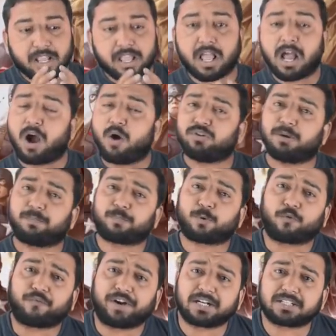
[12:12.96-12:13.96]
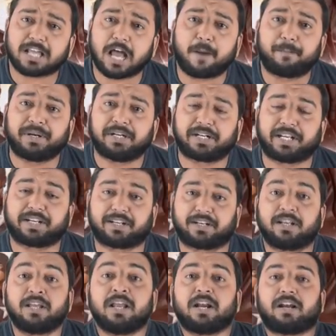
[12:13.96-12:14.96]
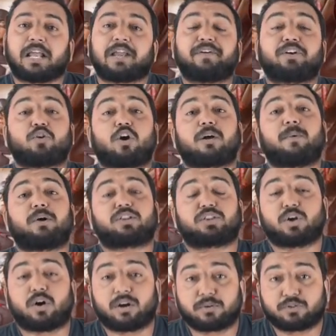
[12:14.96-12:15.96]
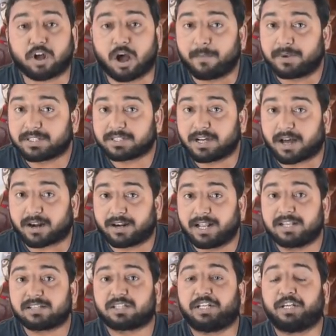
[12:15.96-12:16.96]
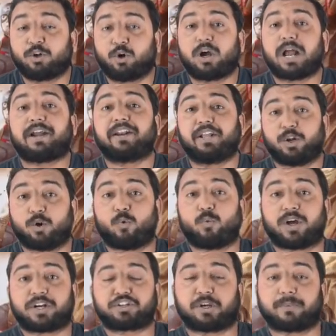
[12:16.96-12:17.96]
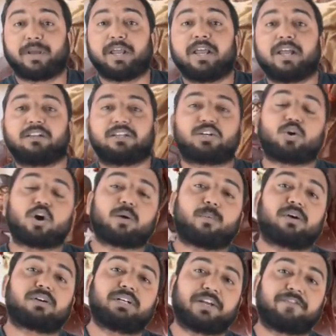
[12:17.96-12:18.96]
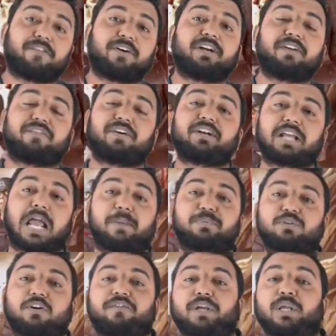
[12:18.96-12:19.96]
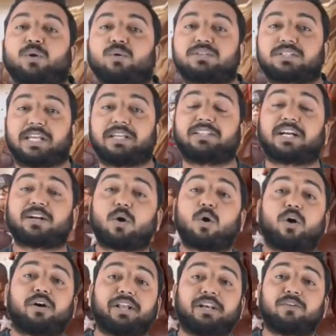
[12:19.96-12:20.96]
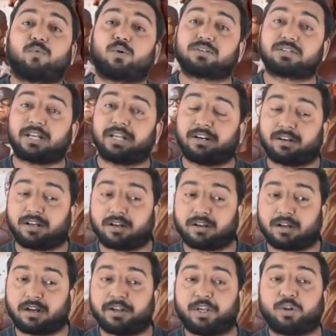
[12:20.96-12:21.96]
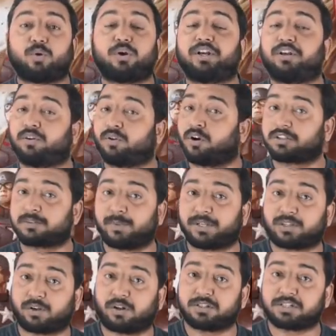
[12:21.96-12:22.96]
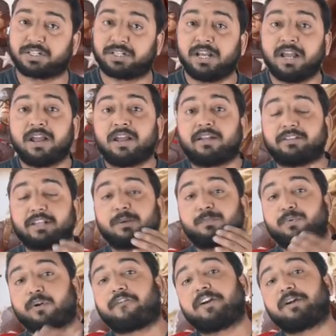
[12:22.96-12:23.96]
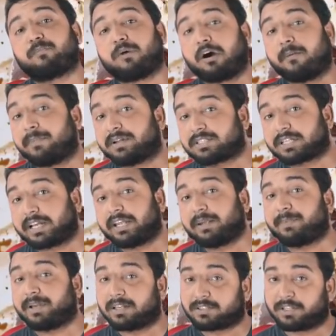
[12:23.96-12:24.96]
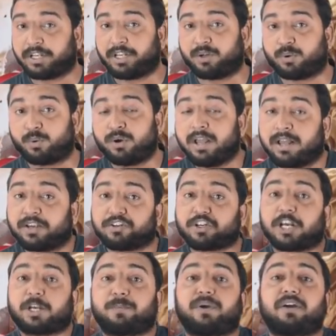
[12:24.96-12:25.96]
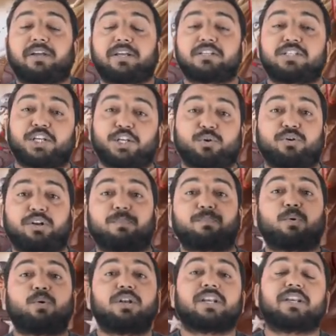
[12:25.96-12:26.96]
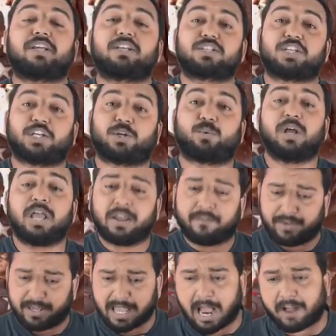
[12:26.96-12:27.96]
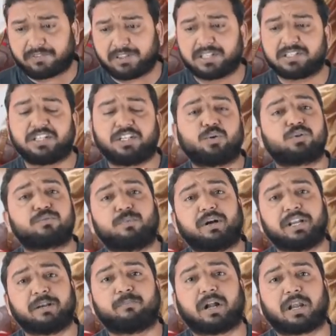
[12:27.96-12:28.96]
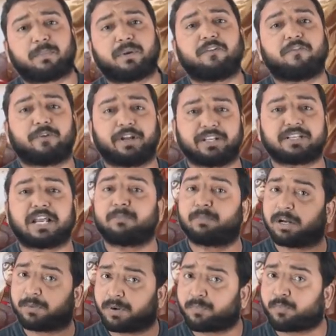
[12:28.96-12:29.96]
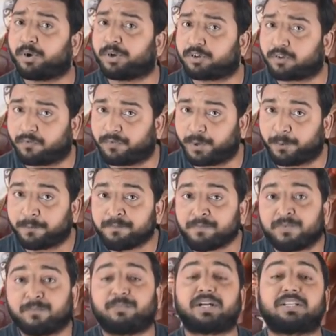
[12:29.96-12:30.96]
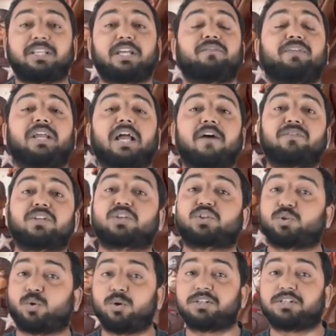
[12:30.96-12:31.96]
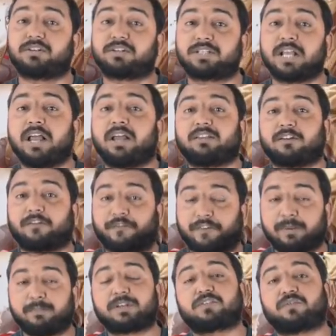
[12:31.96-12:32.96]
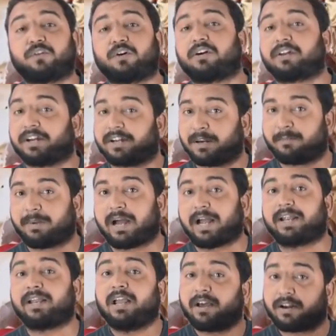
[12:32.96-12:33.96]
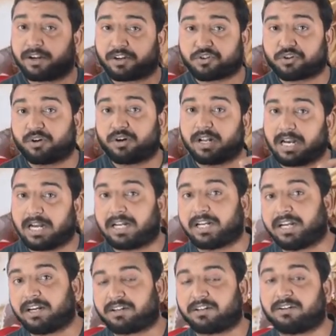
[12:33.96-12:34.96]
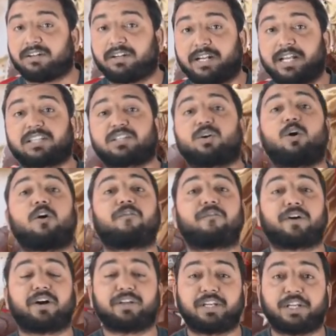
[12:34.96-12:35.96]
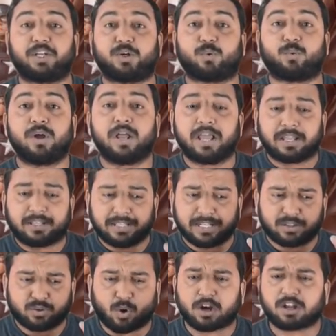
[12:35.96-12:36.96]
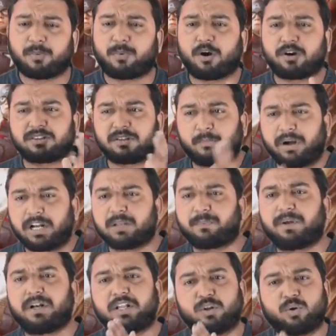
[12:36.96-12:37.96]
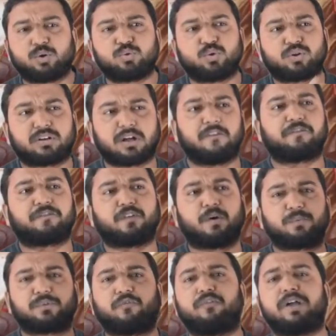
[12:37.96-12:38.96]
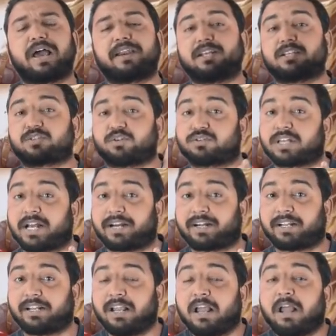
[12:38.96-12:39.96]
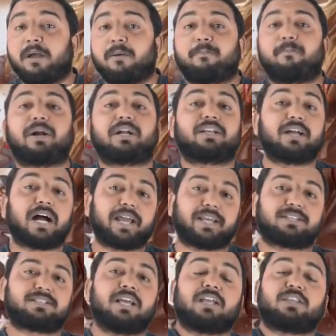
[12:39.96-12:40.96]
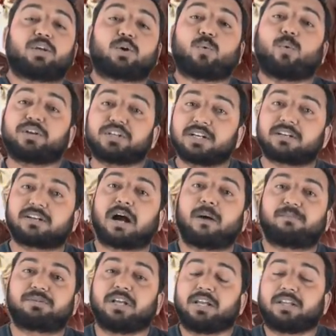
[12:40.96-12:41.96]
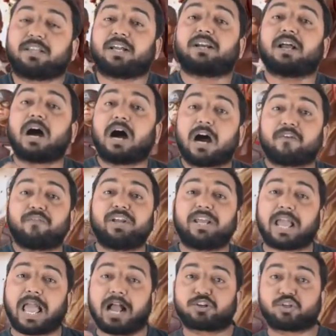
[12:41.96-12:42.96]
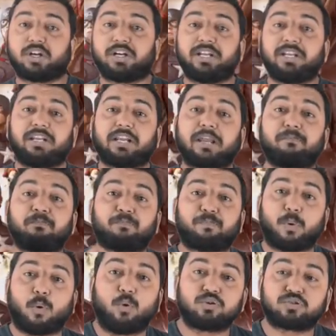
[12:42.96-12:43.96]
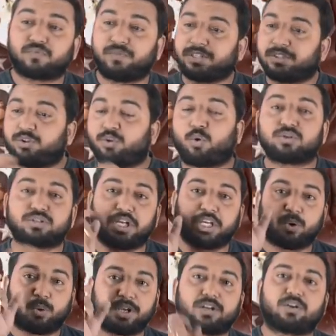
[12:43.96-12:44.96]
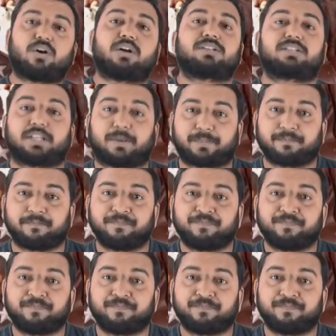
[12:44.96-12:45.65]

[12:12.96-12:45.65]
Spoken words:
how the prophets have been taken. Like we talk about Thomas Carlyle's hero and hero worship. They talk about different types of heroes, saying that Odin was a hero in Norse mythology. Then Prophet Muhammad Sahib is the hero. Shakespeare is hero. Napoleon is hero. We have these heroes, but in multiple ways and multiple point of view. But then we have the soldiers. The famous work written by Richard Eddington, Death of a Hero. They talk about the multiple heroes who come from the various society. But guys, the question comes that are we actually imposed with those heroic concepts?